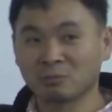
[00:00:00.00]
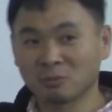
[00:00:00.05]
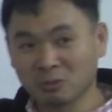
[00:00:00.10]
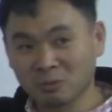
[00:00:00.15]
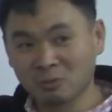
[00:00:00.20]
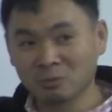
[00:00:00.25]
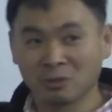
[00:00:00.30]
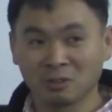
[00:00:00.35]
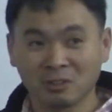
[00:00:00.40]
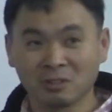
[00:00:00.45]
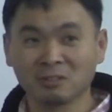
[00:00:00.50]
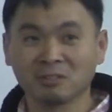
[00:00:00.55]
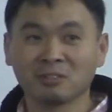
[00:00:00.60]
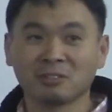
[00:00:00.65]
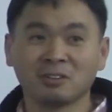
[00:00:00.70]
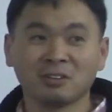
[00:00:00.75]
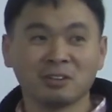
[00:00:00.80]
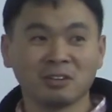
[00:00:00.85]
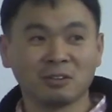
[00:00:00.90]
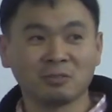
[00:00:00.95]
so he
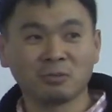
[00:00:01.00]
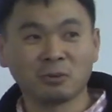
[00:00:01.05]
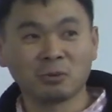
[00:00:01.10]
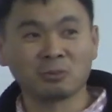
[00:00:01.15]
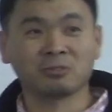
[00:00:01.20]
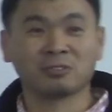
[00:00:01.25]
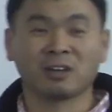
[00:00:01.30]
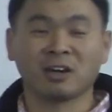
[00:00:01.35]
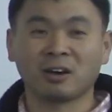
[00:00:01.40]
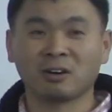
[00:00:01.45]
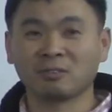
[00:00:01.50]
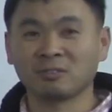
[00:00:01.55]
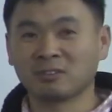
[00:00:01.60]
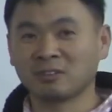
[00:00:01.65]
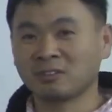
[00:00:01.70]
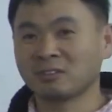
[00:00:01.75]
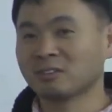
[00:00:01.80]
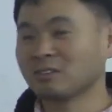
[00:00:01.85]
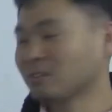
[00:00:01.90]
falls down and